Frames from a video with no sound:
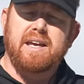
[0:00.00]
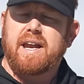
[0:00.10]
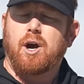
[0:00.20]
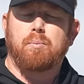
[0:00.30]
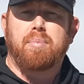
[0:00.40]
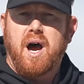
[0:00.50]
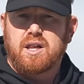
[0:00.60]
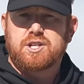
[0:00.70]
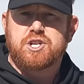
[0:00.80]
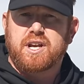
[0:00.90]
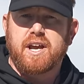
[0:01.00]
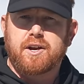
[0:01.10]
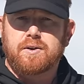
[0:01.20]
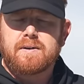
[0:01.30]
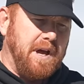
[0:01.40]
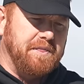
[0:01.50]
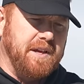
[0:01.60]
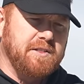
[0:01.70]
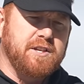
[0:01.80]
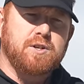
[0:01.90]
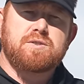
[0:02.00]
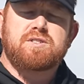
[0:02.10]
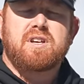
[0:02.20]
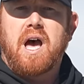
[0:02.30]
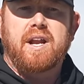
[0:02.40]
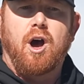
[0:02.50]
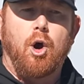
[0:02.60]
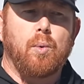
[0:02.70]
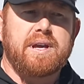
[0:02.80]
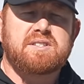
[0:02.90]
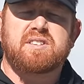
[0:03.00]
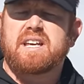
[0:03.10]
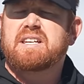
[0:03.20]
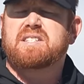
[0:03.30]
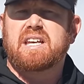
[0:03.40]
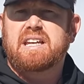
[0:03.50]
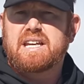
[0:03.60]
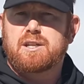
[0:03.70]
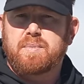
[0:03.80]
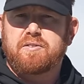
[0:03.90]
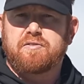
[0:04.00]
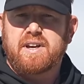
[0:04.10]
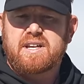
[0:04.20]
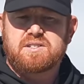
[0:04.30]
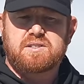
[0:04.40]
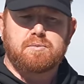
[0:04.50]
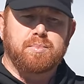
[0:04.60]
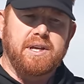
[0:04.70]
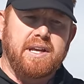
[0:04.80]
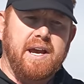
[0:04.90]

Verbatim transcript: can help polish a kicker. I think there's not always things that need to be fixed, but